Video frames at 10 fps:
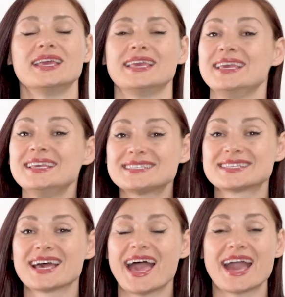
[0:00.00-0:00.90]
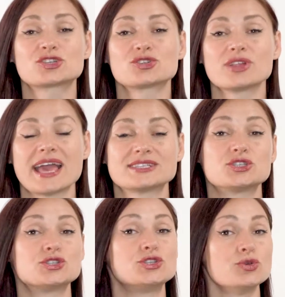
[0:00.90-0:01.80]
Is actually
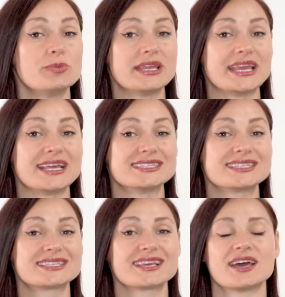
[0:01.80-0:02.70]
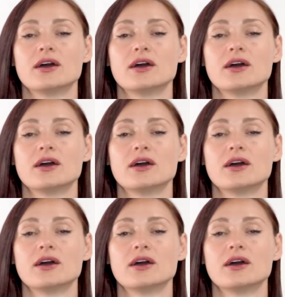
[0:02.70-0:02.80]
has two meanings.